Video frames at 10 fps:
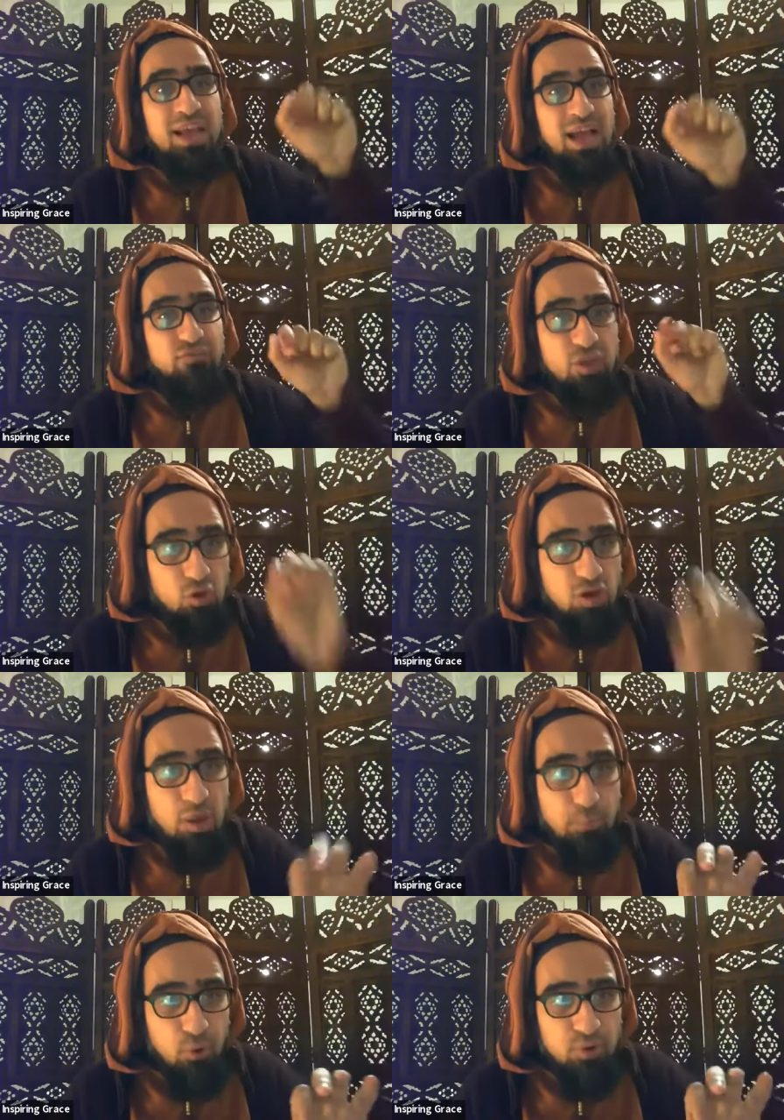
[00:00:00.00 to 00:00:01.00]
And if you look
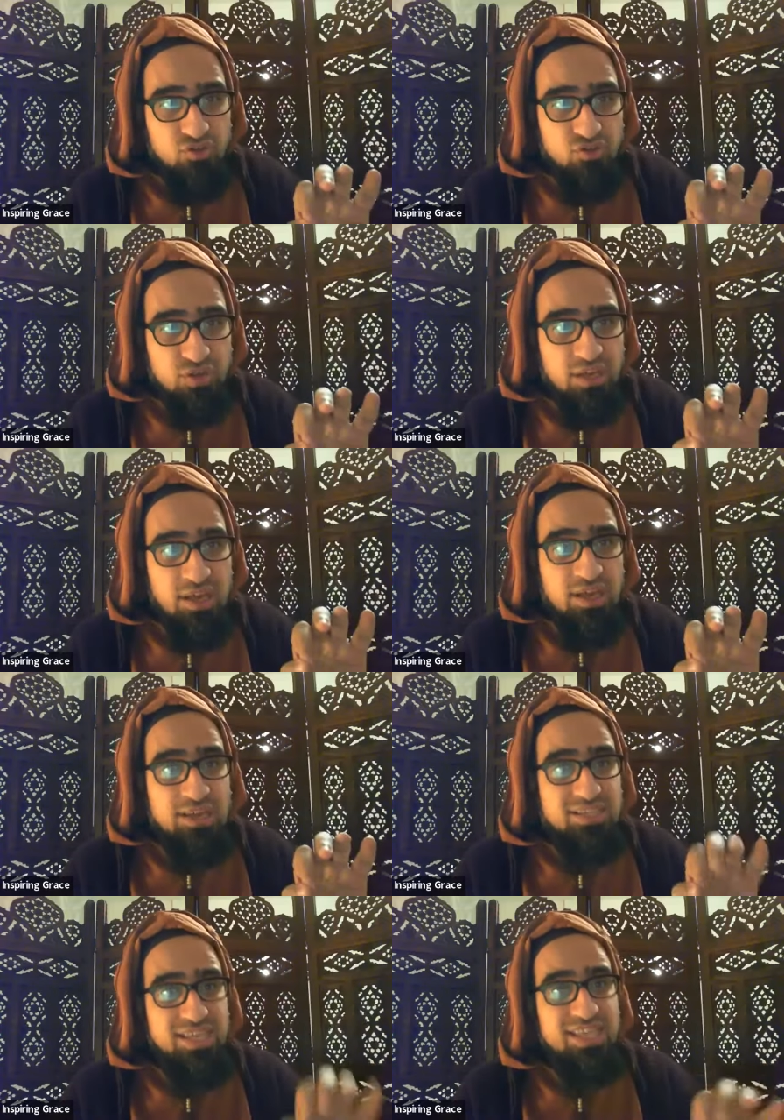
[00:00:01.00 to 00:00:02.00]
at poetry,
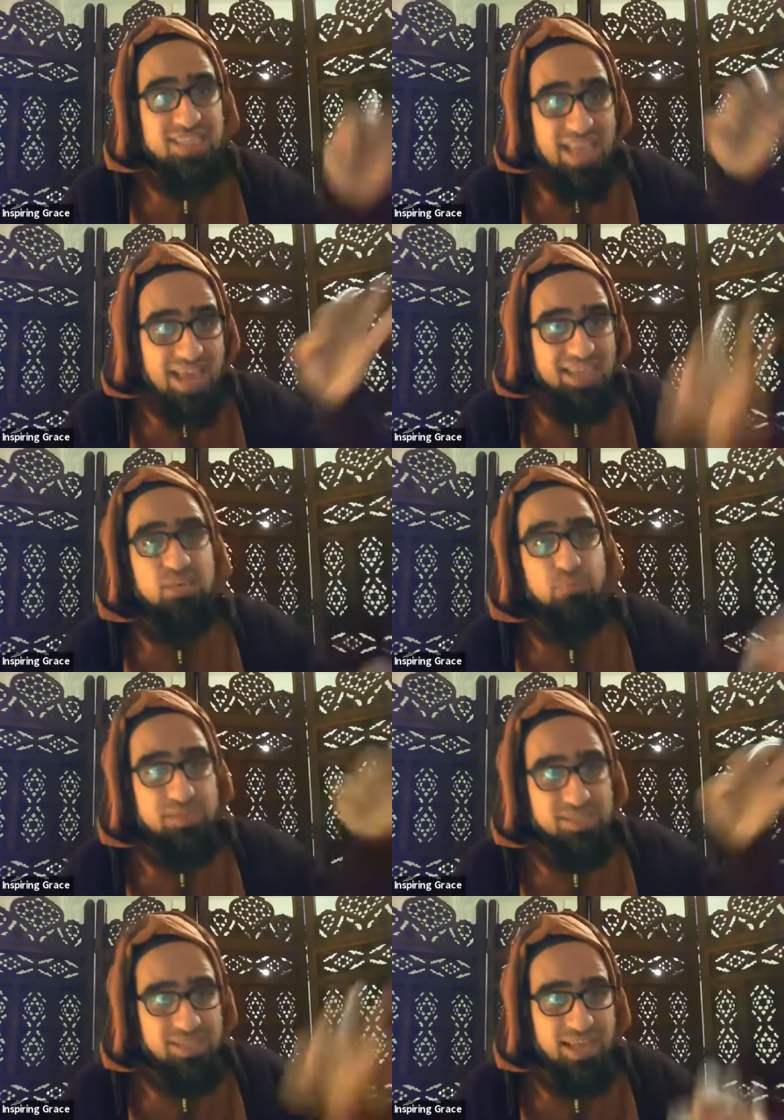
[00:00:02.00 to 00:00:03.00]
he says
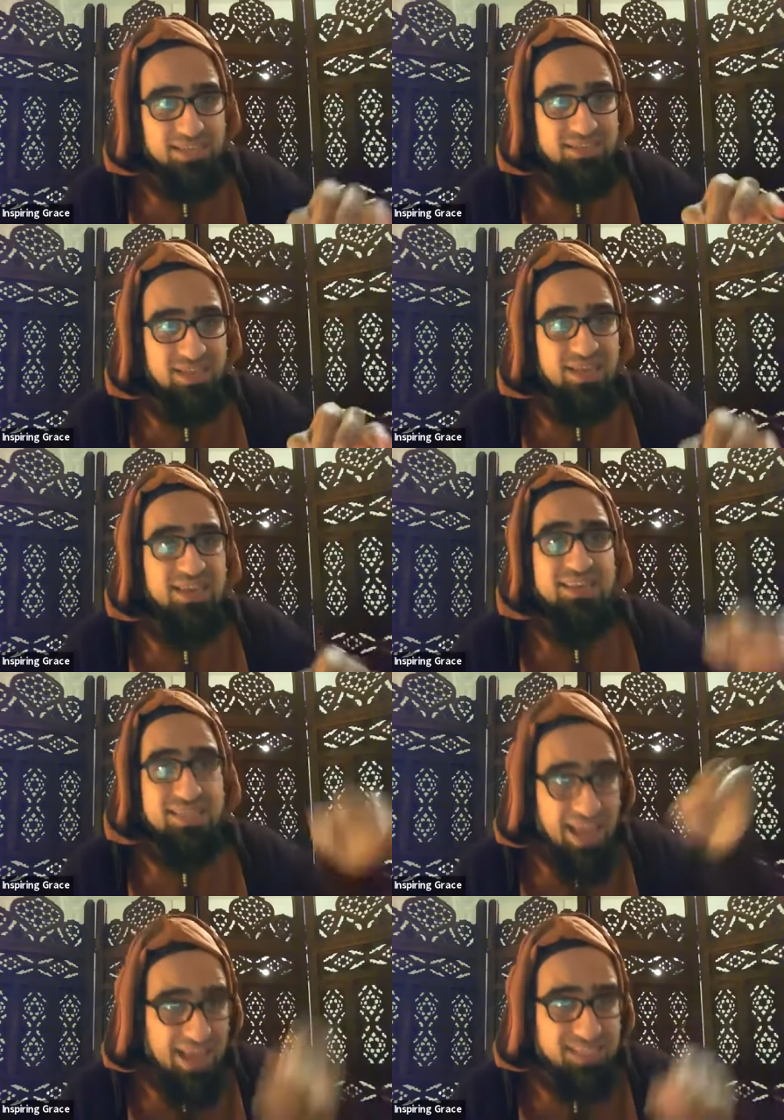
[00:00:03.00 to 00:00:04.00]
90%,
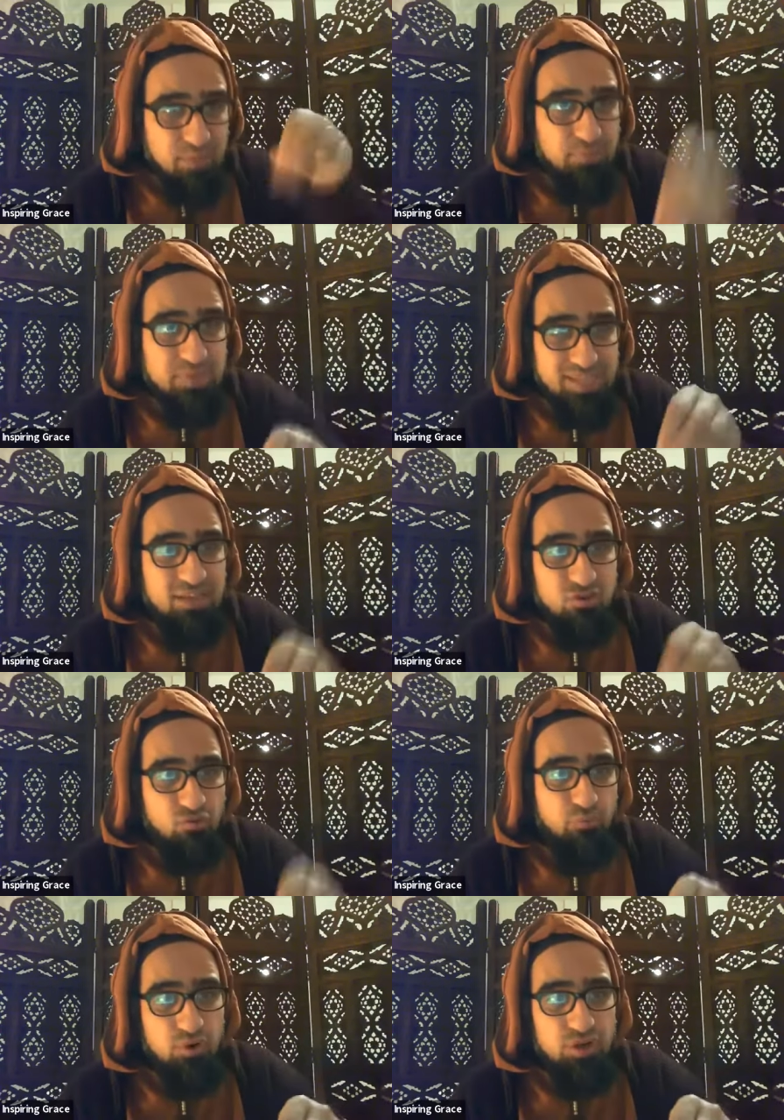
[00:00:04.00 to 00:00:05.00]
90%
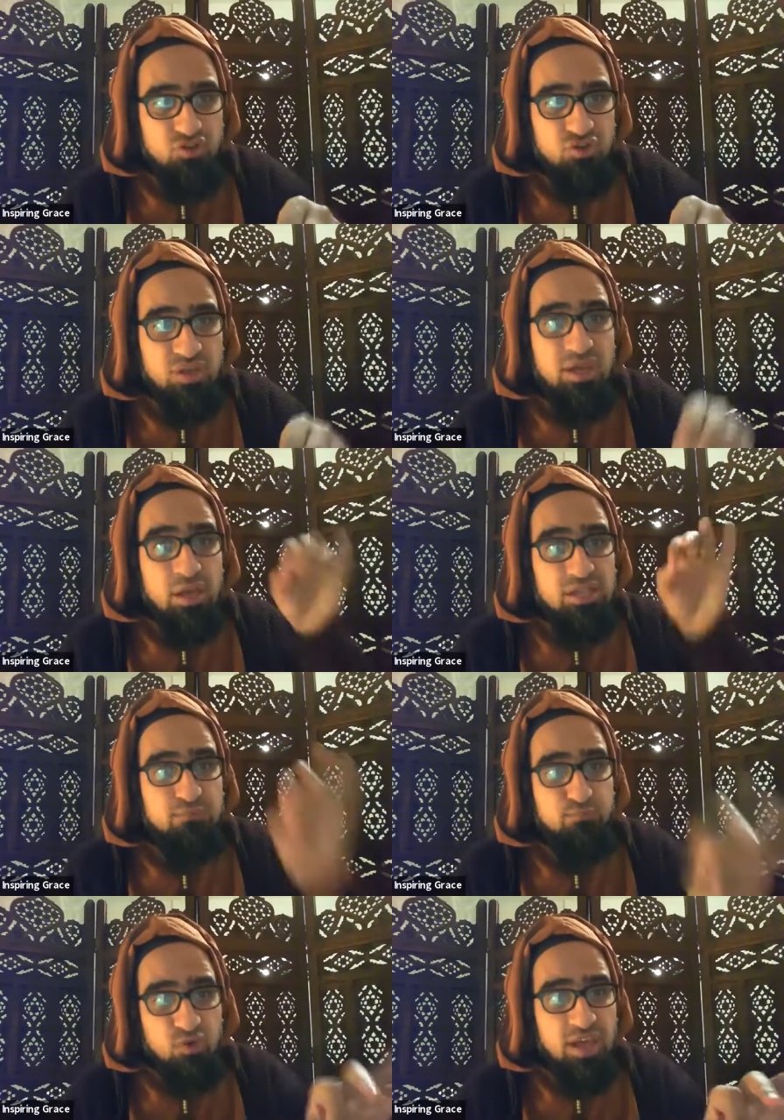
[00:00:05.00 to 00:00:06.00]
of poetry is
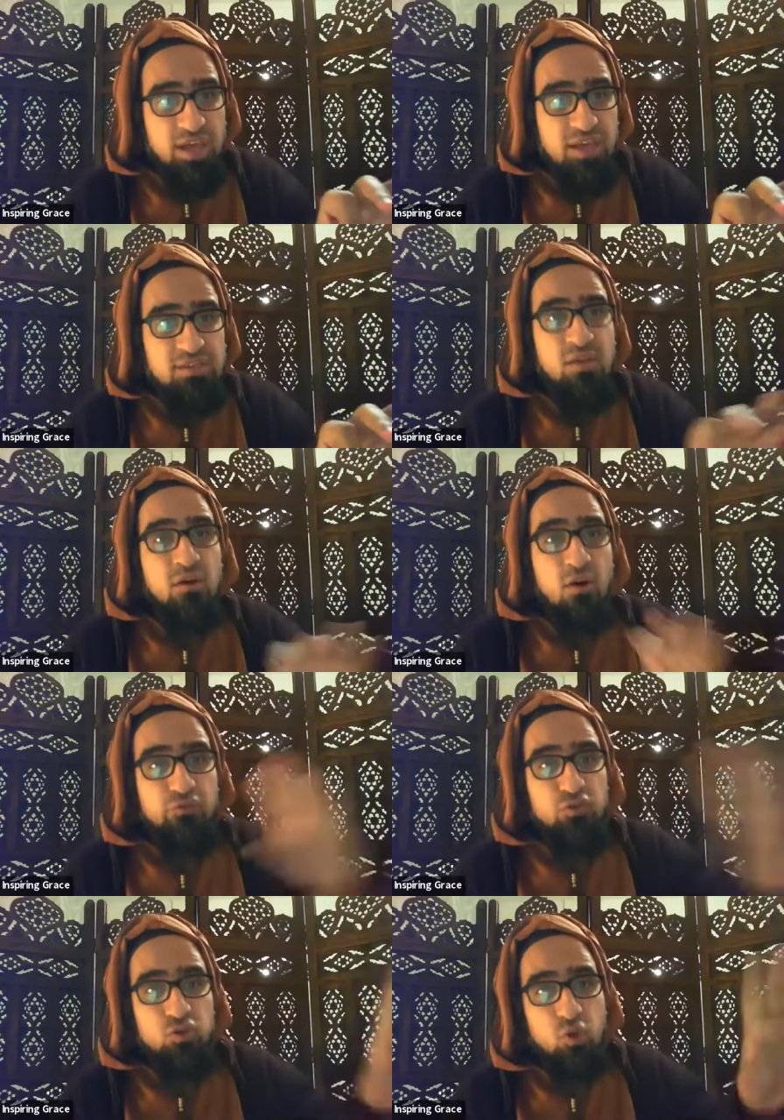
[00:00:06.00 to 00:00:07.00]
praise
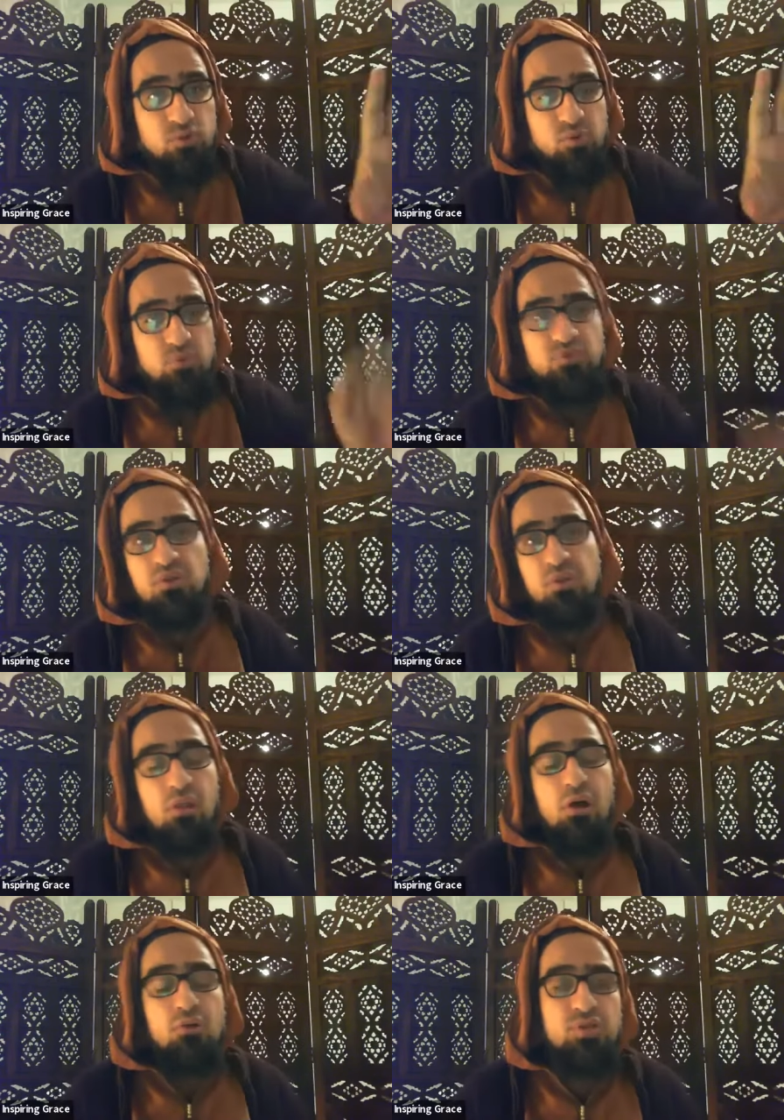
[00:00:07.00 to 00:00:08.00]
of the chosen one,
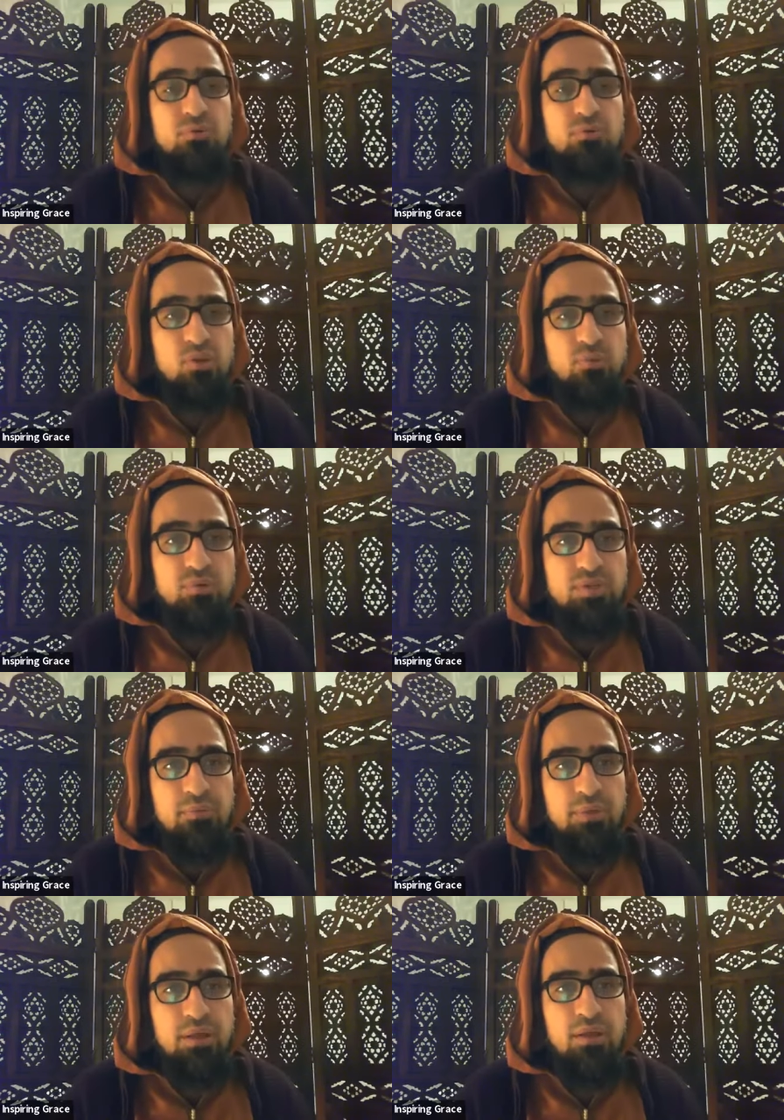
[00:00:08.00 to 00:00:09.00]
sallallahu alaihi
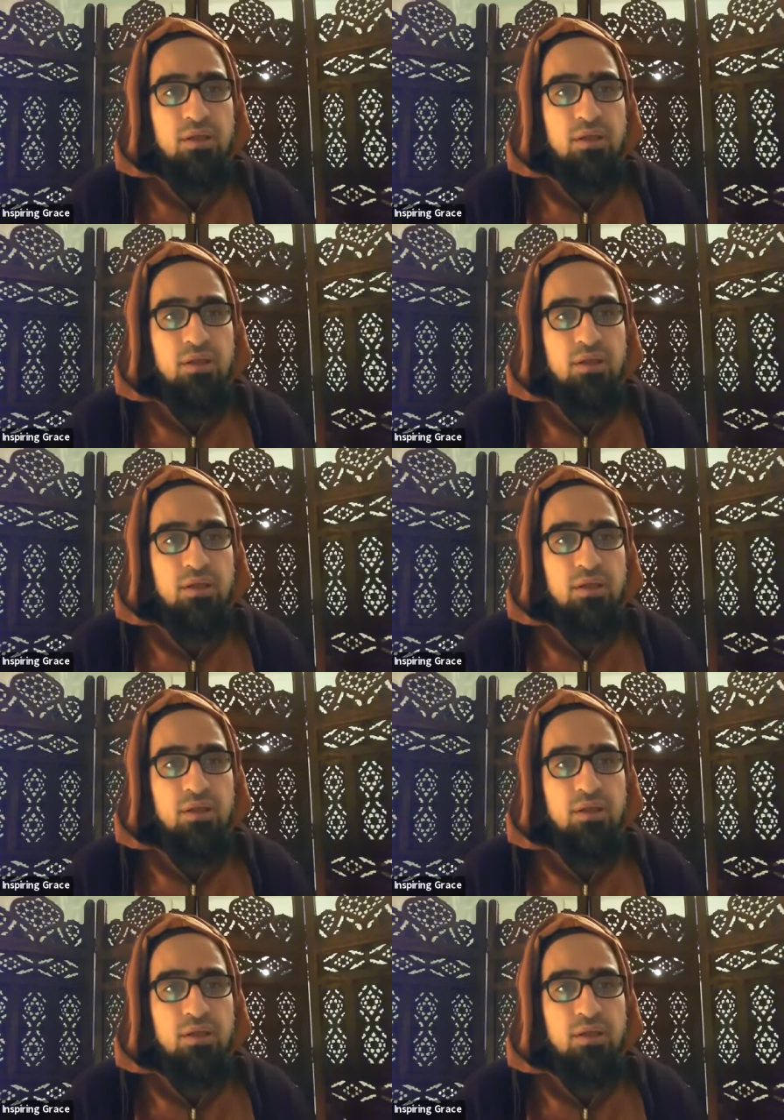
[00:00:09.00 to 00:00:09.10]
wasallam.